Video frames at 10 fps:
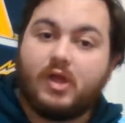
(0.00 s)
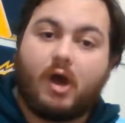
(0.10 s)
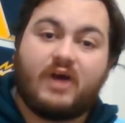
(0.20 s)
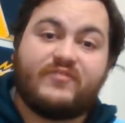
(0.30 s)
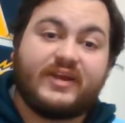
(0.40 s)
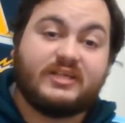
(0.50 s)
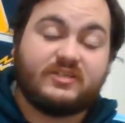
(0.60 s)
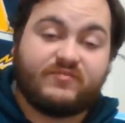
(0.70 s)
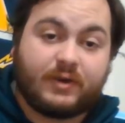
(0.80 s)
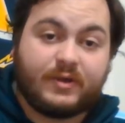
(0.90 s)
I think he's
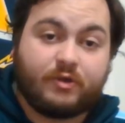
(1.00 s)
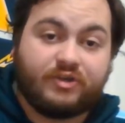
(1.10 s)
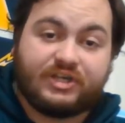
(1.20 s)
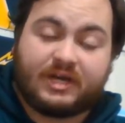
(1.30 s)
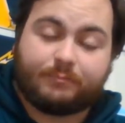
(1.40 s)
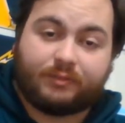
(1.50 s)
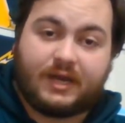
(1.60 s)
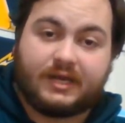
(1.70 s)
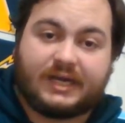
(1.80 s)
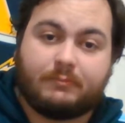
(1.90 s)
a very good young
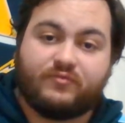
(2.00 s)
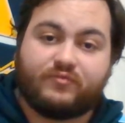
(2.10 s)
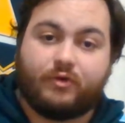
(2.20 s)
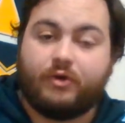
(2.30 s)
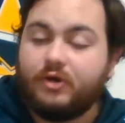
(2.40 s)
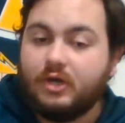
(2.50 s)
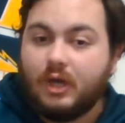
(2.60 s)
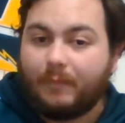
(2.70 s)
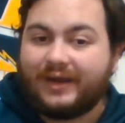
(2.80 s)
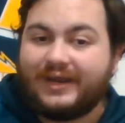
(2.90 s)
player coming through,
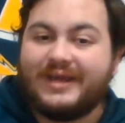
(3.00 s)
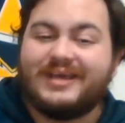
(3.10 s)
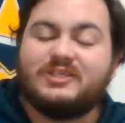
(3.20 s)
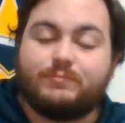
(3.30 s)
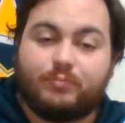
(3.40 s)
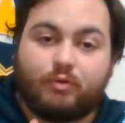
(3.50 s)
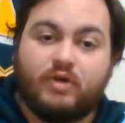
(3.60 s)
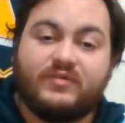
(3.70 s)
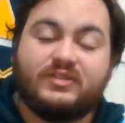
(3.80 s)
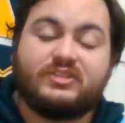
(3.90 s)
but he is
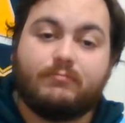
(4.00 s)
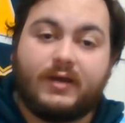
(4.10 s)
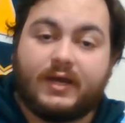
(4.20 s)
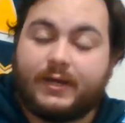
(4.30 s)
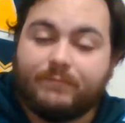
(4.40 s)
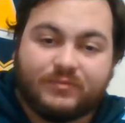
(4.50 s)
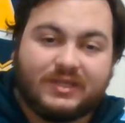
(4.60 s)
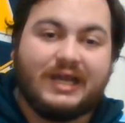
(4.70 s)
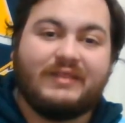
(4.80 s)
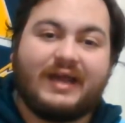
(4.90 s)
proven to me
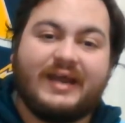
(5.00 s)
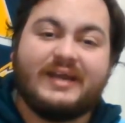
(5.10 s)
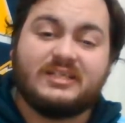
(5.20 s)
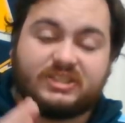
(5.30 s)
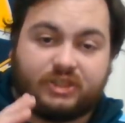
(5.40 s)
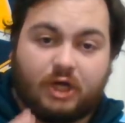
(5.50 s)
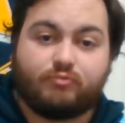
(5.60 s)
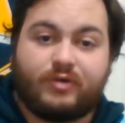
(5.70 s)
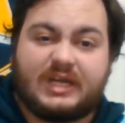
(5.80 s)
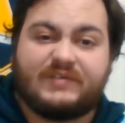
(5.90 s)
that he is
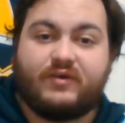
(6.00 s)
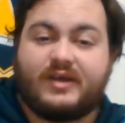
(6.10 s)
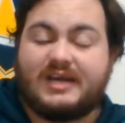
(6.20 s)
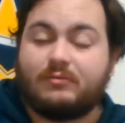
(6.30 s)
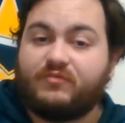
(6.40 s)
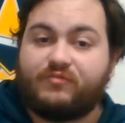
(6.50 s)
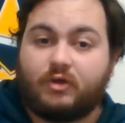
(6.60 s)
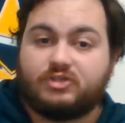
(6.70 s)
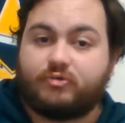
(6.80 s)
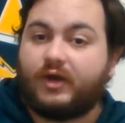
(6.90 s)
not ready for NRL
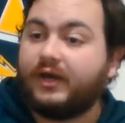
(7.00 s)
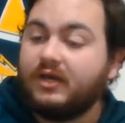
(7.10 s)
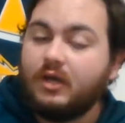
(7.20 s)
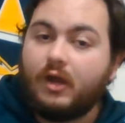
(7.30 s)
first grade.